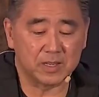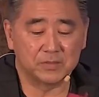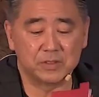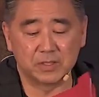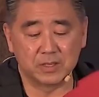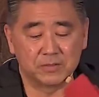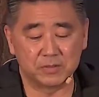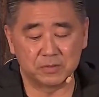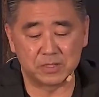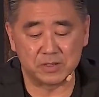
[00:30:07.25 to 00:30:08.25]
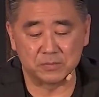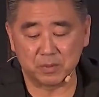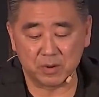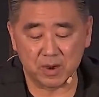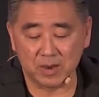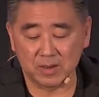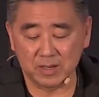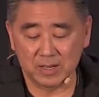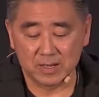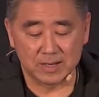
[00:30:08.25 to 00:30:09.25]
If you'd love to receive prayer,
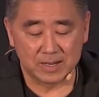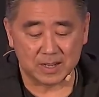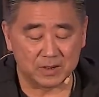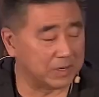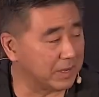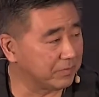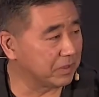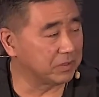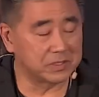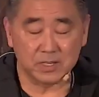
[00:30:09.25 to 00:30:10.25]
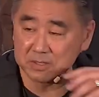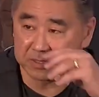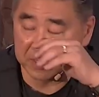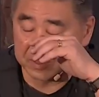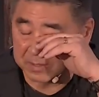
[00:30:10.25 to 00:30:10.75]
we have intercessors here.